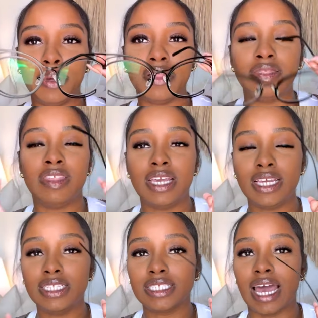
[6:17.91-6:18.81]
but
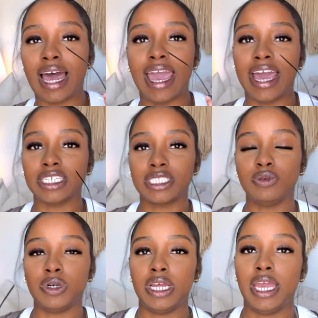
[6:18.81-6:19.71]
these I
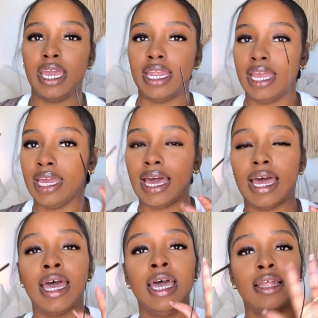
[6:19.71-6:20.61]
actually went ahead and
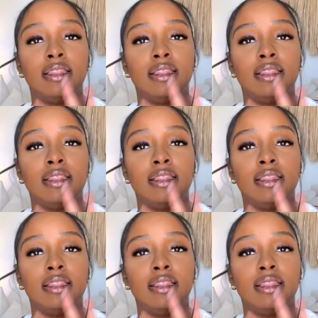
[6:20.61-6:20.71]
got